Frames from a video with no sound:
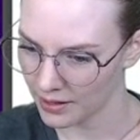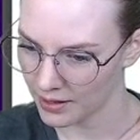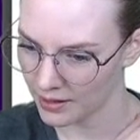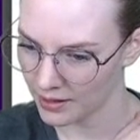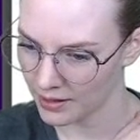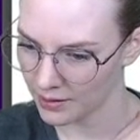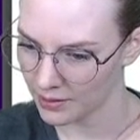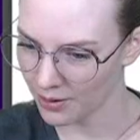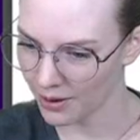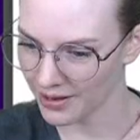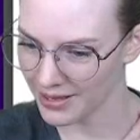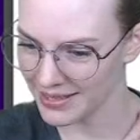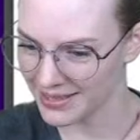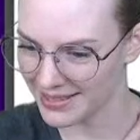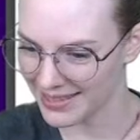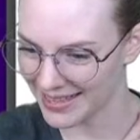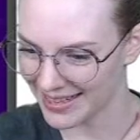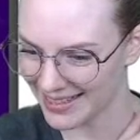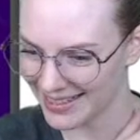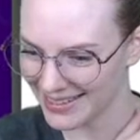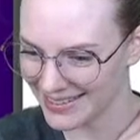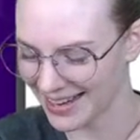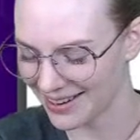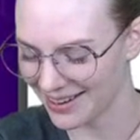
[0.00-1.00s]
Quarky
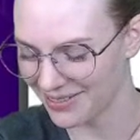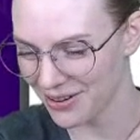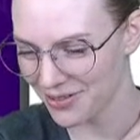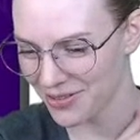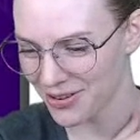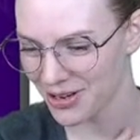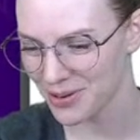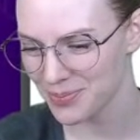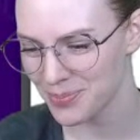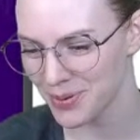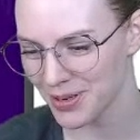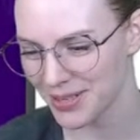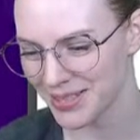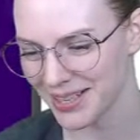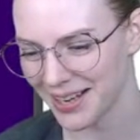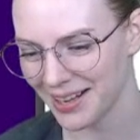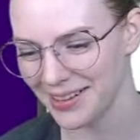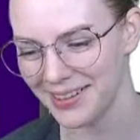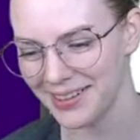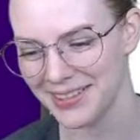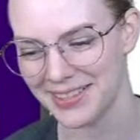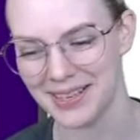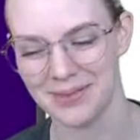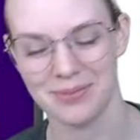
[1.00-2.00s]
says, I've never heard
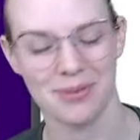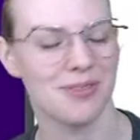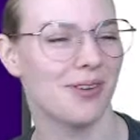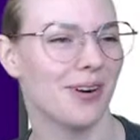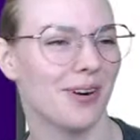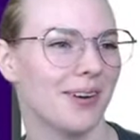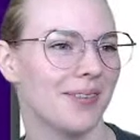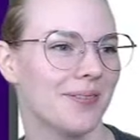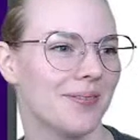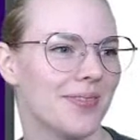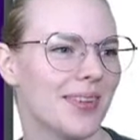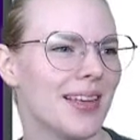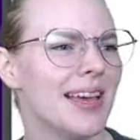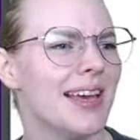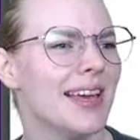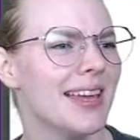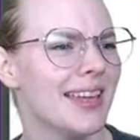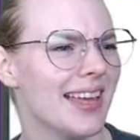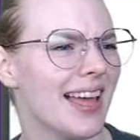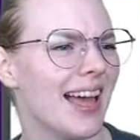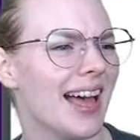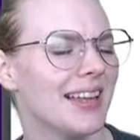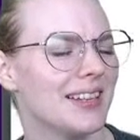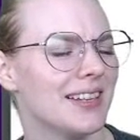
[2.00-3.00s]
Bertology before.
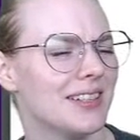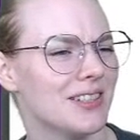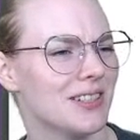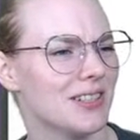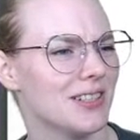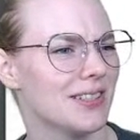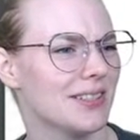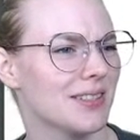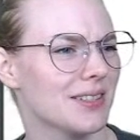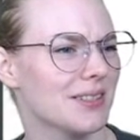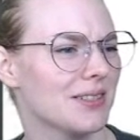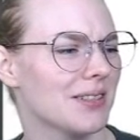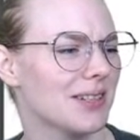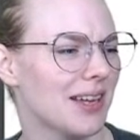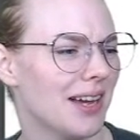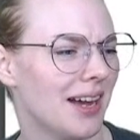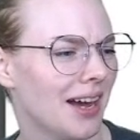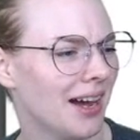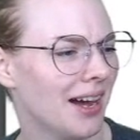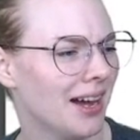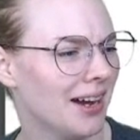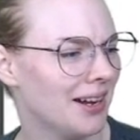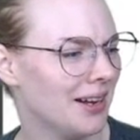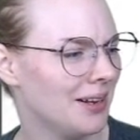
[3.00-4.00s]
Yeah, it's
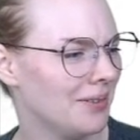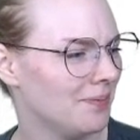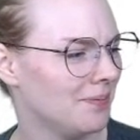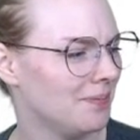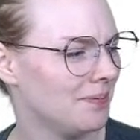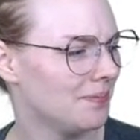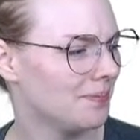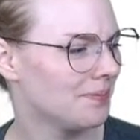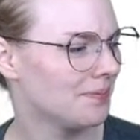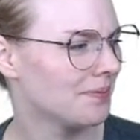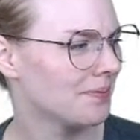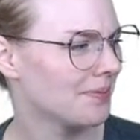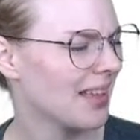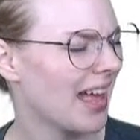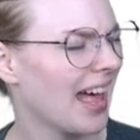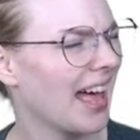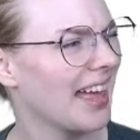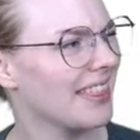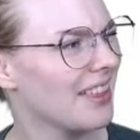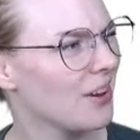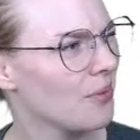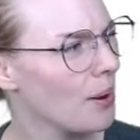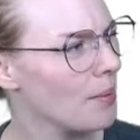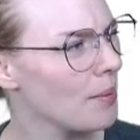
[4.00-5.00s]

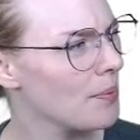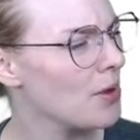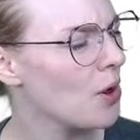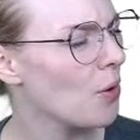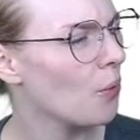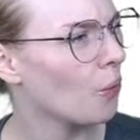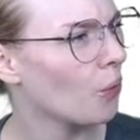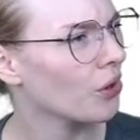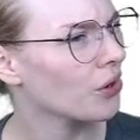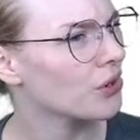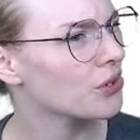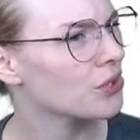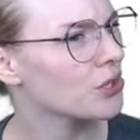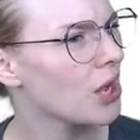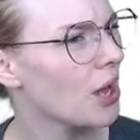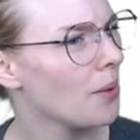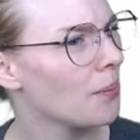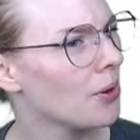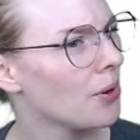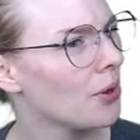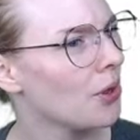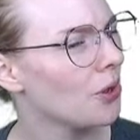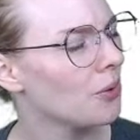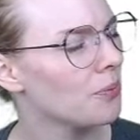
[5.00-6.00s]
there might be a
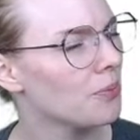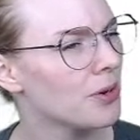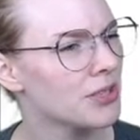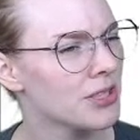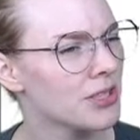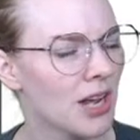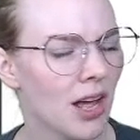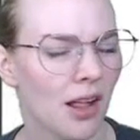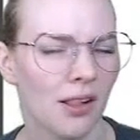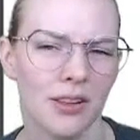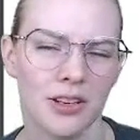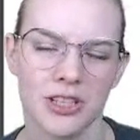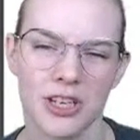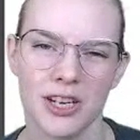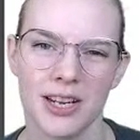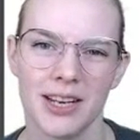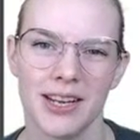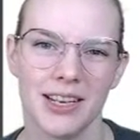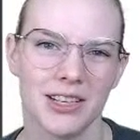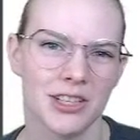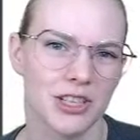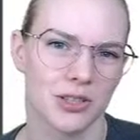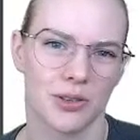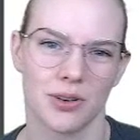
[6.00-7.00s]
workshop called Bertology.
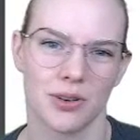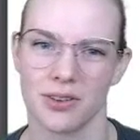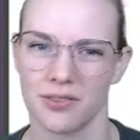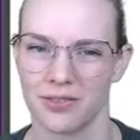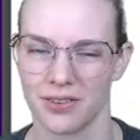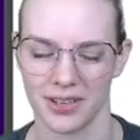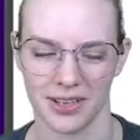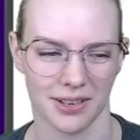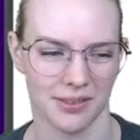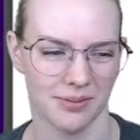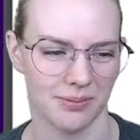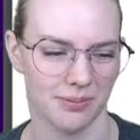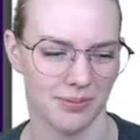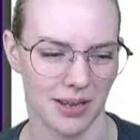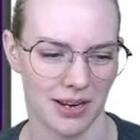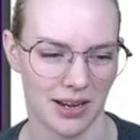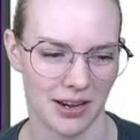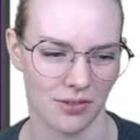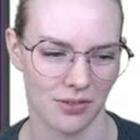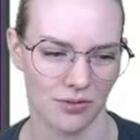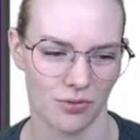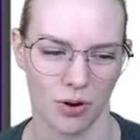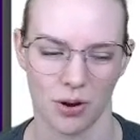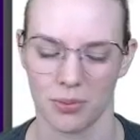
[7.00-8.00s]
It's just sort of an
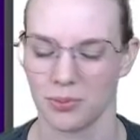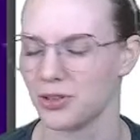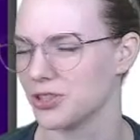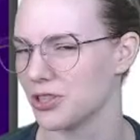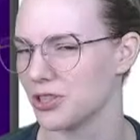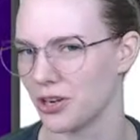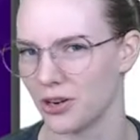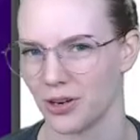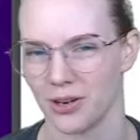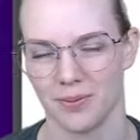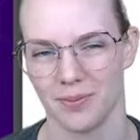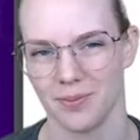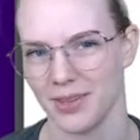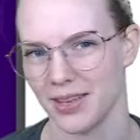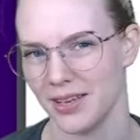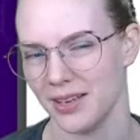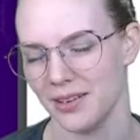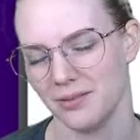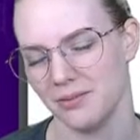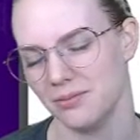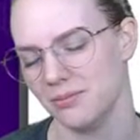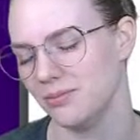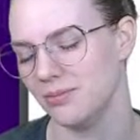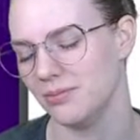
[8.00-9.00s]
informal term
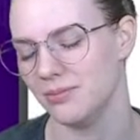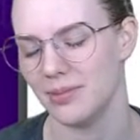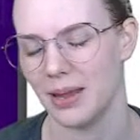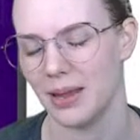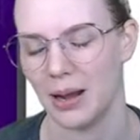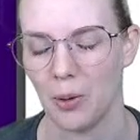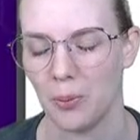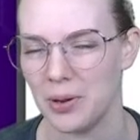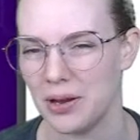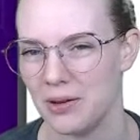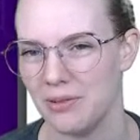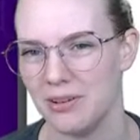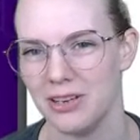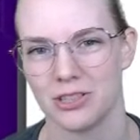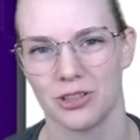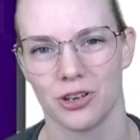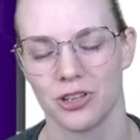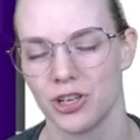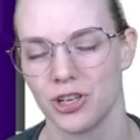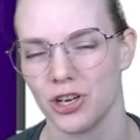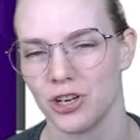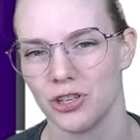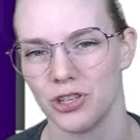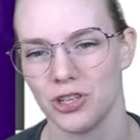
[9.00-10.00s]
that NLP
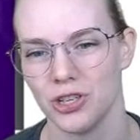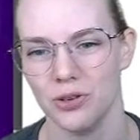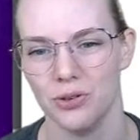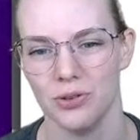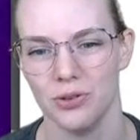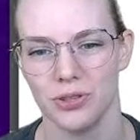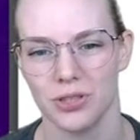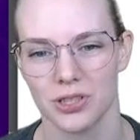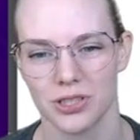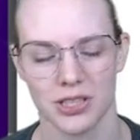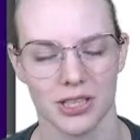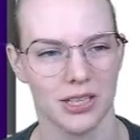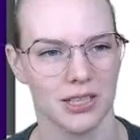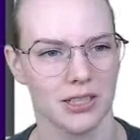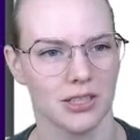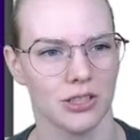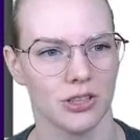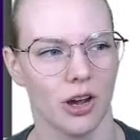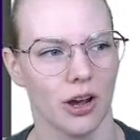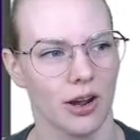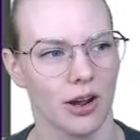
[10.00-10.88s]
researchers use to talk